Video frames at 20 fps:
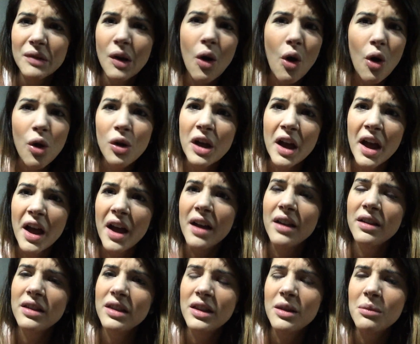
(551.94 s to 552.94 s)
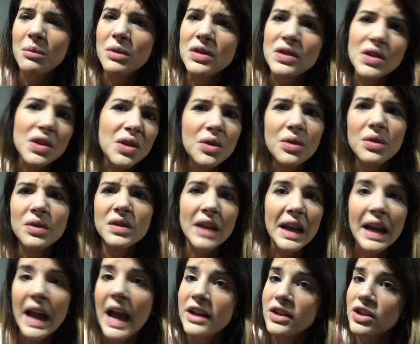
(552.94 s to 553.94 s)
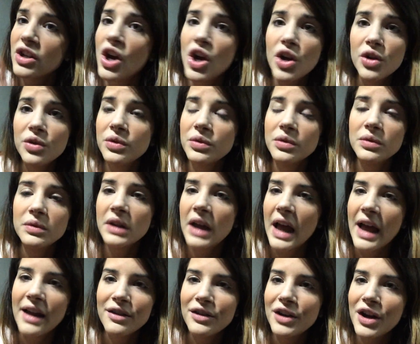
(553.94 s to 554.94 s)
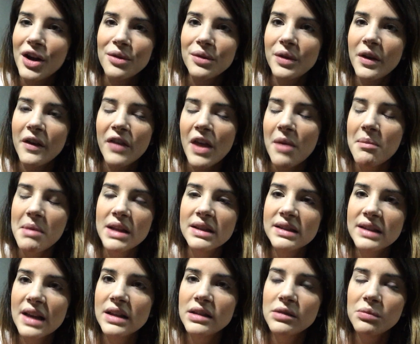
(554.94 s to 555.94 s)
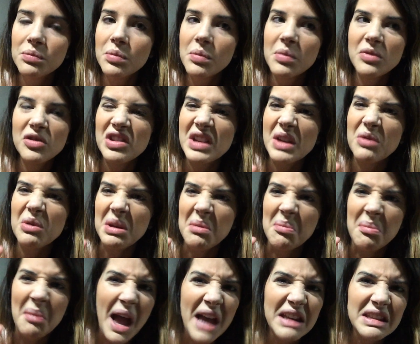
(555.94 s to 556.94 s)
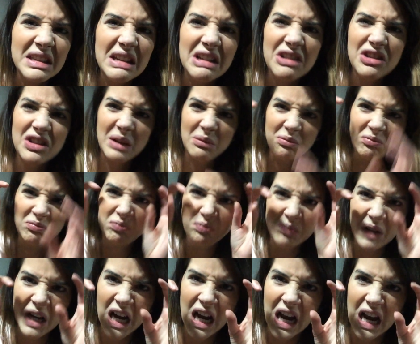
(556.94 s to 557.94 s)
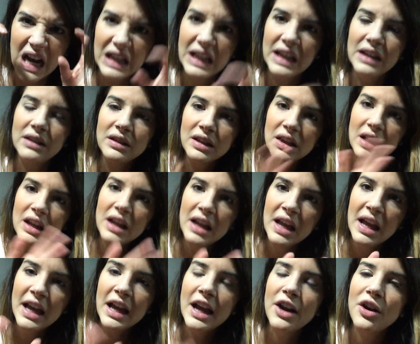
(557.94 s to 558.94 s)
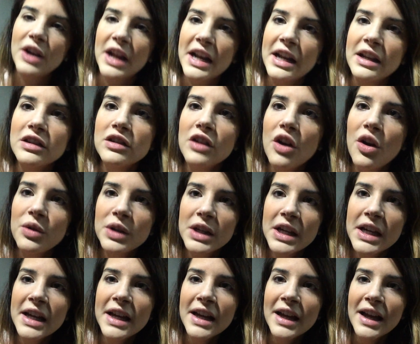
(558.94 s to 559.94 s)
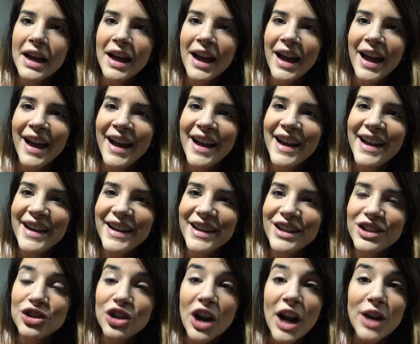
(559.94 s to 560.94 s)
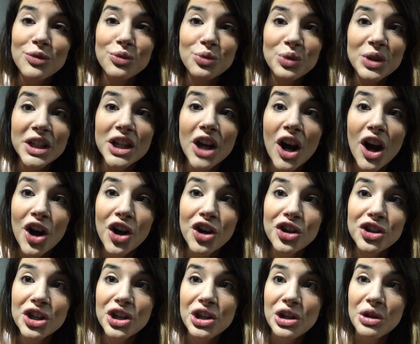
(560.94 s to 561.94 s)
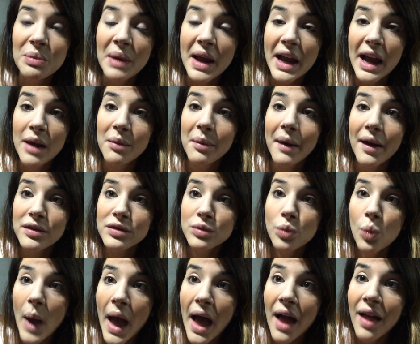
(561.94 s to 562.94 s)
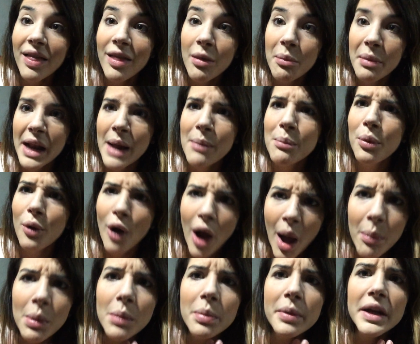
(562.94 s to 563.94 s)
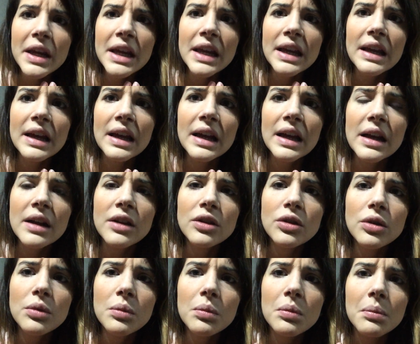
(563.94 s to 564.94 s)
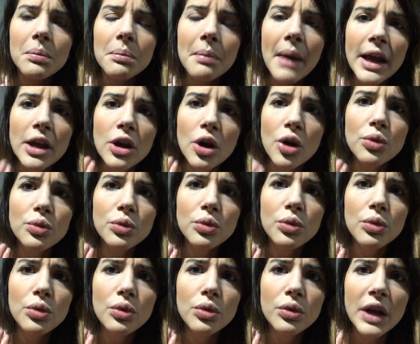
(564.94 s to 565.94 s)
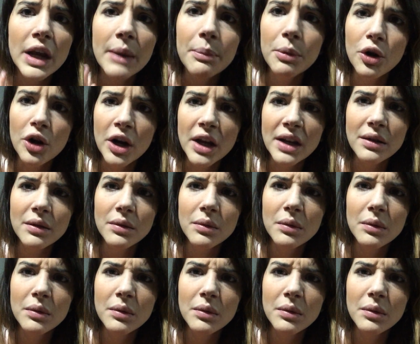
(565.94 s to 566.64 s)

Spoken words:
Olga the masseuse. Like I don't know if that made sense. Just like really masculine, just like I don't get it. So I try really hard to do my eyebrows well, but I'm probably my own hypocrite.